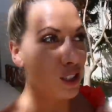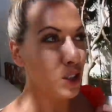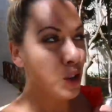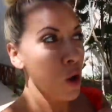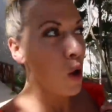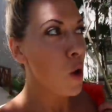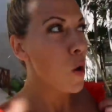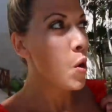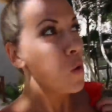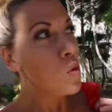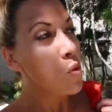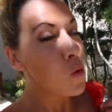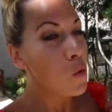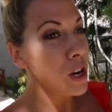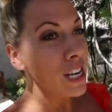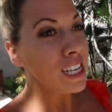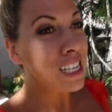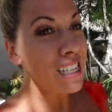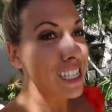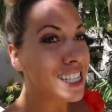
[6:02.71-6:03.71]
it's
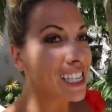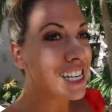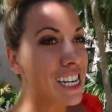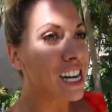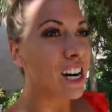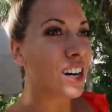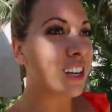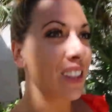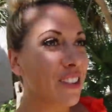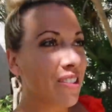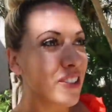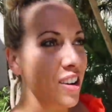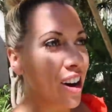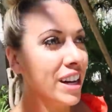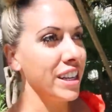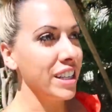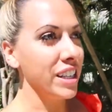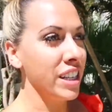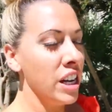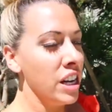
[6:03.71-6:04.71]
windy on the
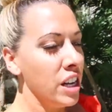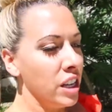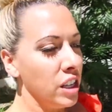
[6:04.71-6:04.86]
water.